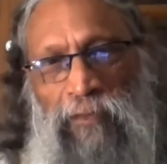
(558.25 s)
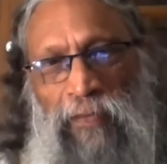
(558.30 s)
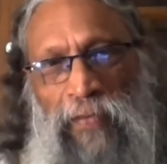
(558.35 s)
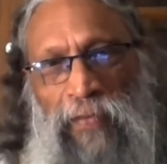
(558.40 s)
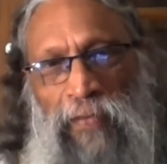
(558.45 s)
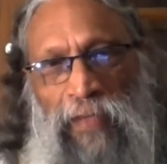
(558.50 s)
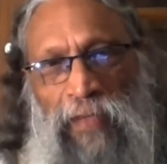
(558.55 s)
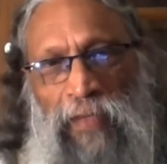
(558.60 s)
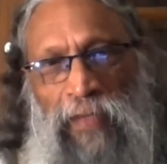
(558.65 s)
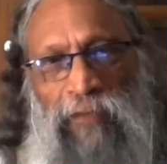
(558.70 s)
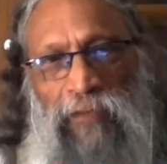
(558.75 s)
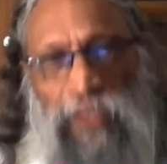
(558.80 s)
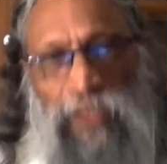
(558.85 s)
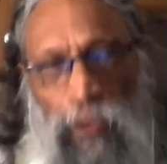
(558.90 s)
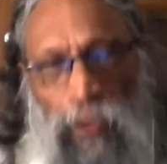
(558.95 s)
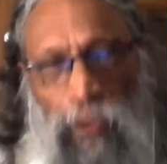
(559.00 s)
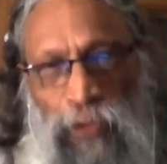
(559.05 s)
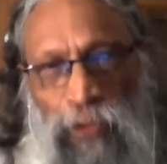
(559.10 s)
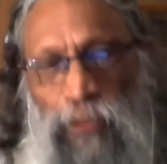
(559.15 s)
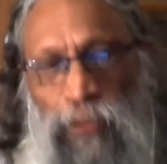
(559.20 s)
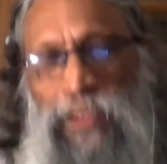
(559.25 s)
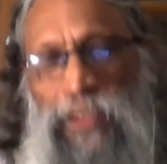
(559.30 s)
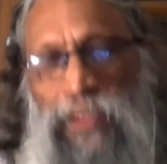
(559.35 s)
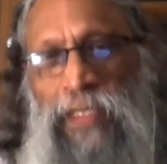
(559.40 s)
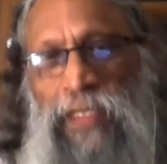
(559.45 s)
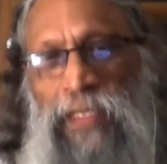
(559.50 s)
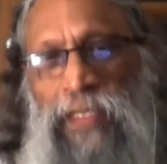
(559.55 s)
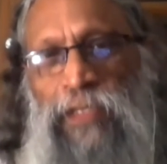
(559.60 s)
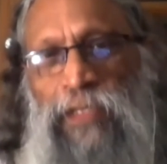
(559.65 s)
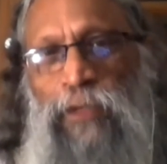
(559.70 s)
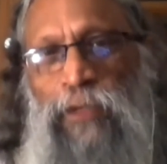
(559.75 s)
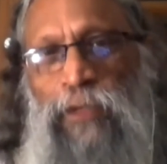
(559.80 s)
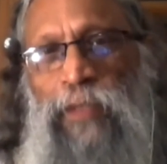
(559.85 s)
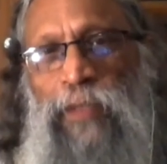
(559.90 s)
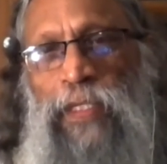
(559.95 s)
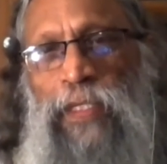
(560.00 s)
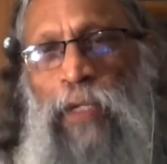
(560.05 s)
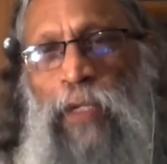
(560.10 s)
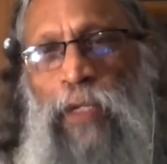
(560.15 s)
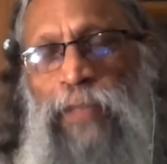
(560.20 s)
Without doing it, you will
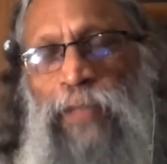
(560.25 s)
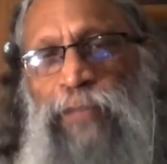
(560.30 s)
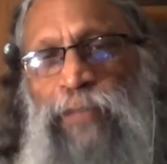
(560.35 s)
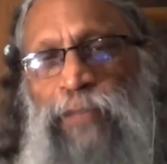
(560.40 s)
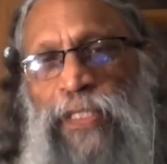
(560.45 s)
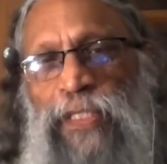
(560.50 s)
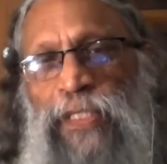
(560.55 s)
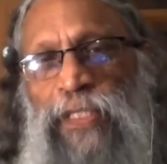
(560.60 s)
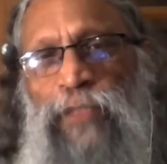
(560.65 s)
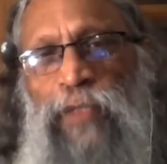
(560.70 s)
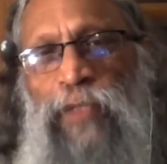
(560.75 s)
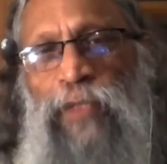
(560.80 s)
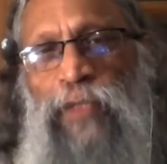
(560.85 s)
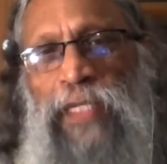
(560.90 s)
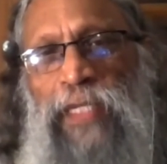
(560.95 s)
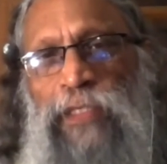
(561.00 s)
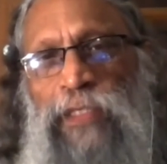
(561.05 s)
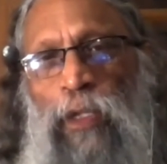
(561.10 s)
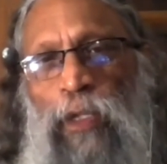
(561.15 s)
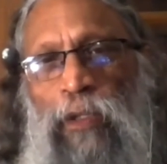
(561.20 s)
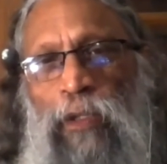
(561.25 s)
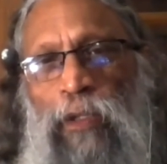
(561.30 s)
not be peaceful at all.